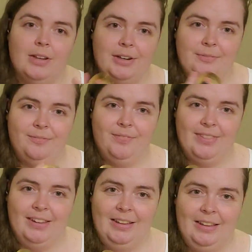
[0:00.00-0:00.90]
All right,
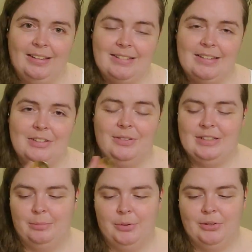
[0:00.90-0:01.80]
so these are the
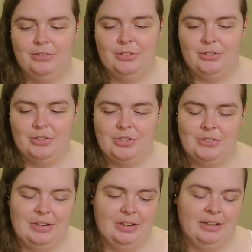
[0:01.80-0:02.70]
ones I'm most used to
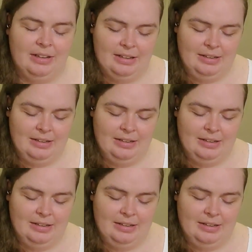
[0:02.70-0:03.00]
doing.